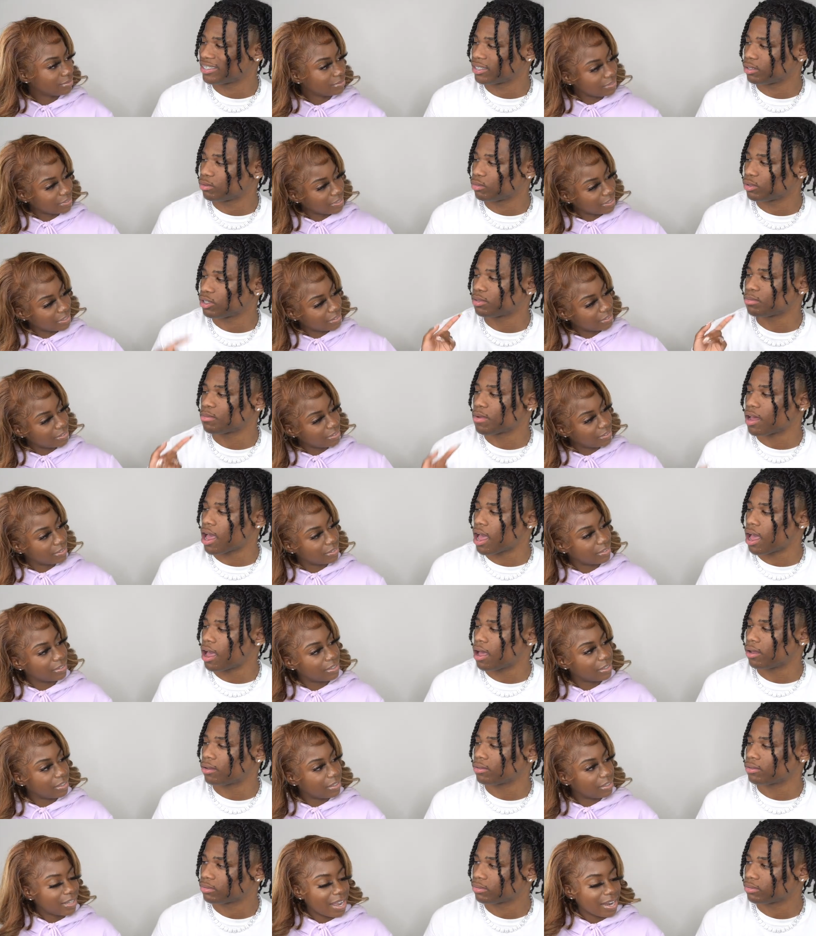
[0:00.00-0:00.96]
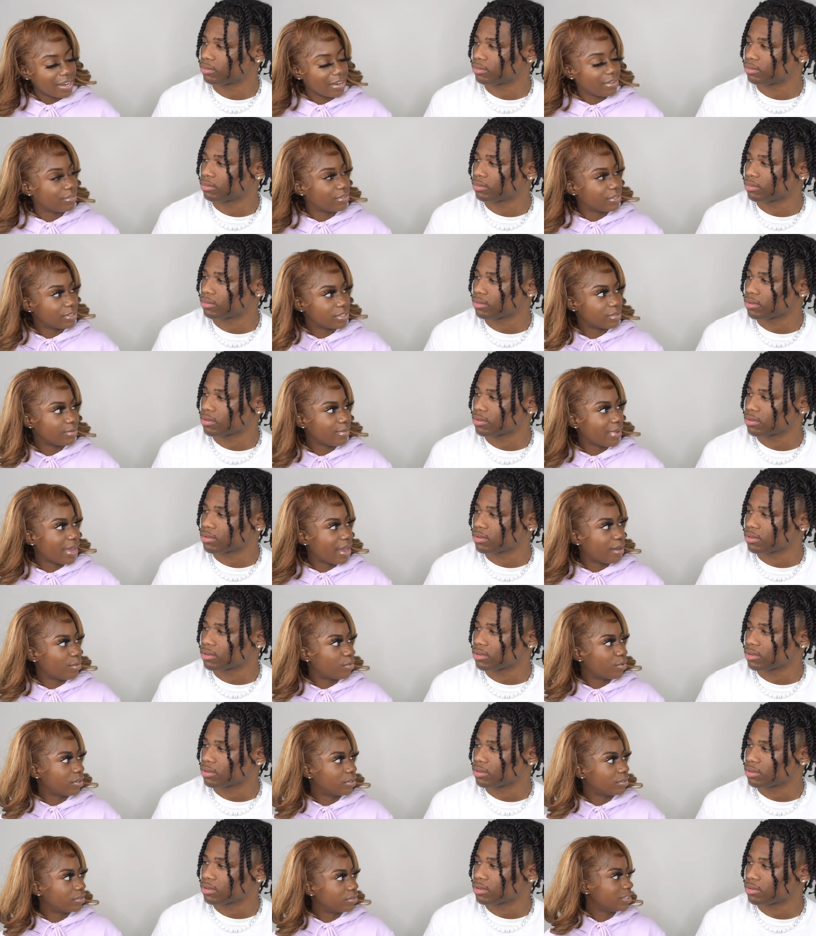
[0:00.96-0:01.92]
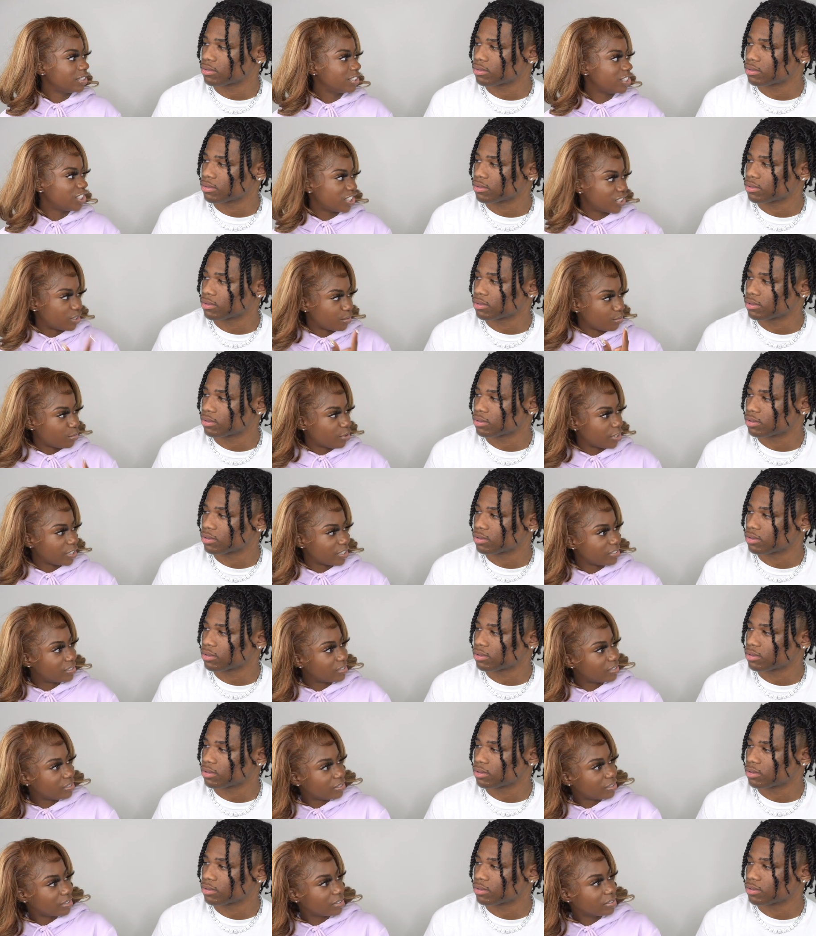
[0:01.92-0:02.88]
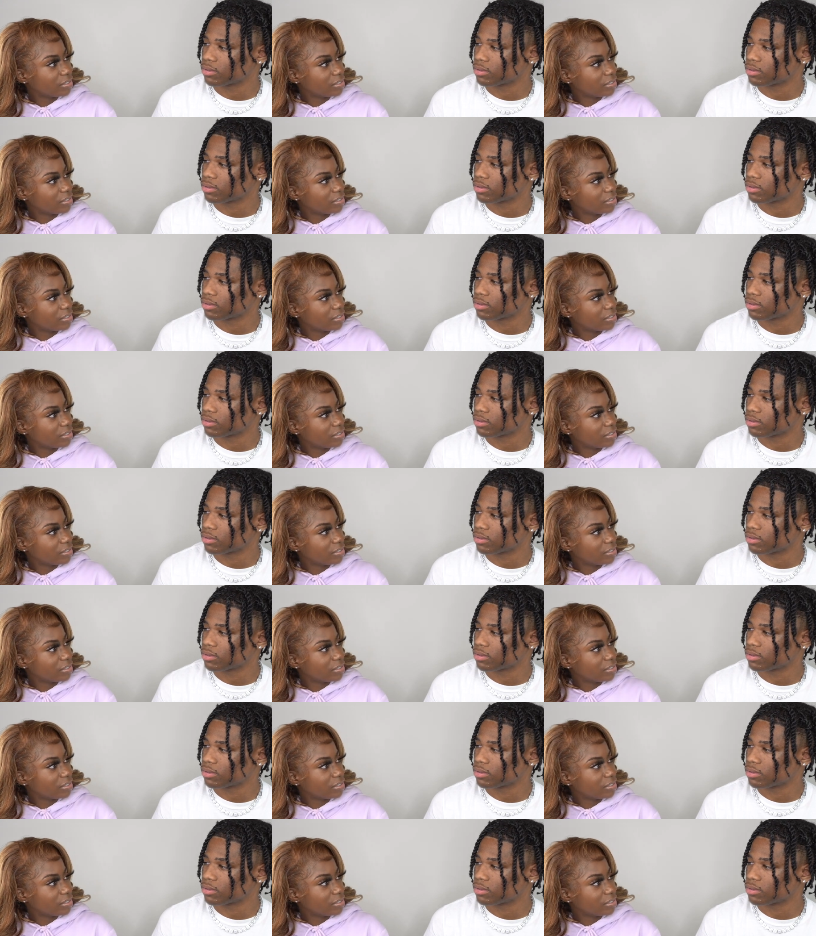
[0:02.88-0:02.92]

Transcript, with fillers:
Speaker 1: And smile. Not even smile, bro. It's just the brace.